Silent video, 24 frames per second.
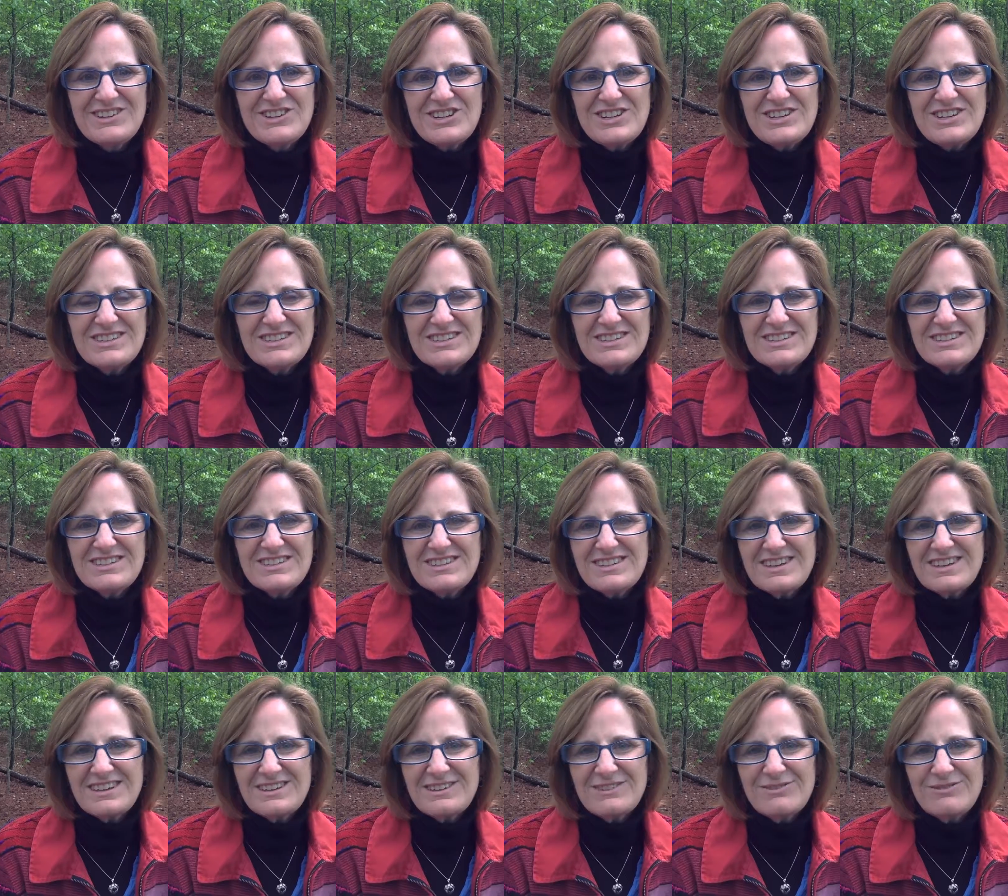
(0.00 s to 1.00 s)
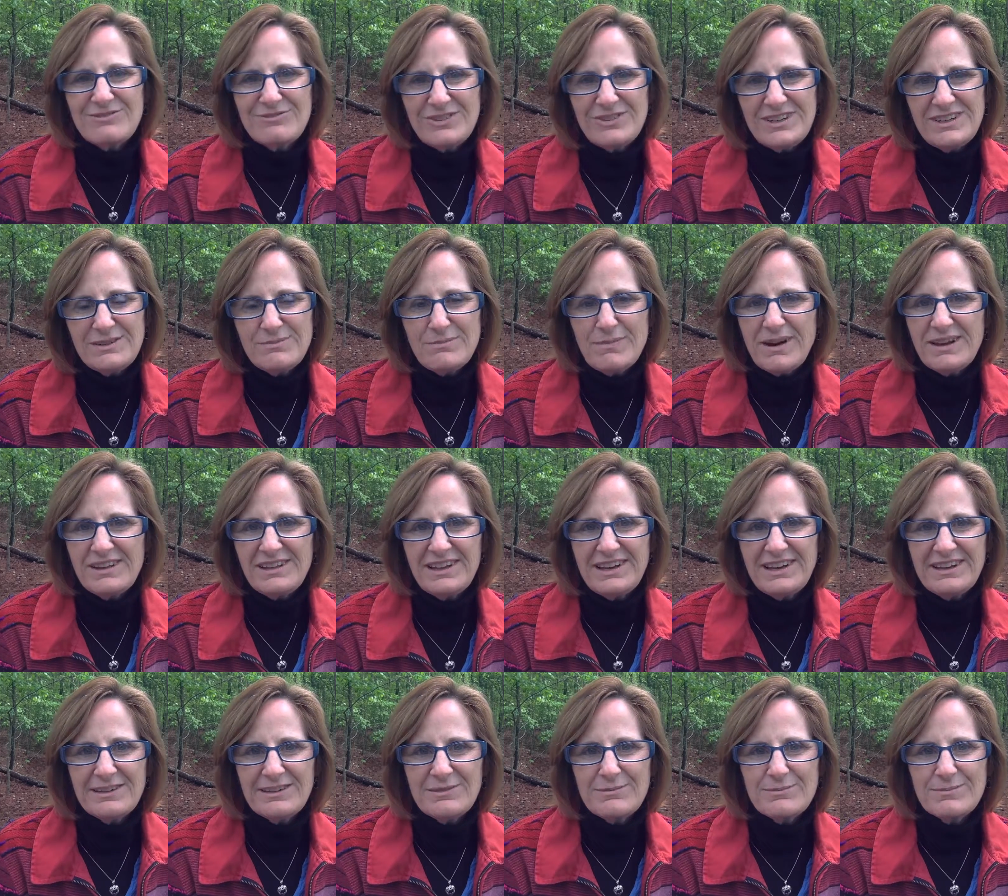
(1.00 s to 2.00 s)
Jesus said, "Feed my
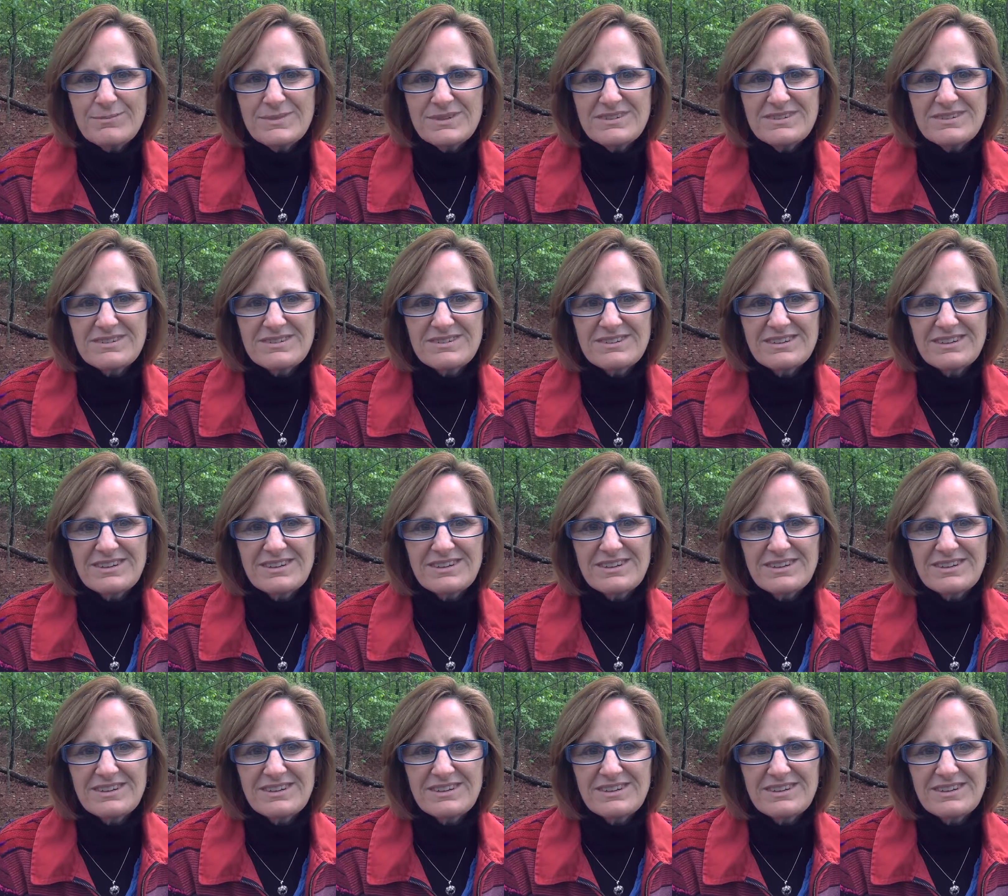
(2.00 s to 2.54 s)
lambs."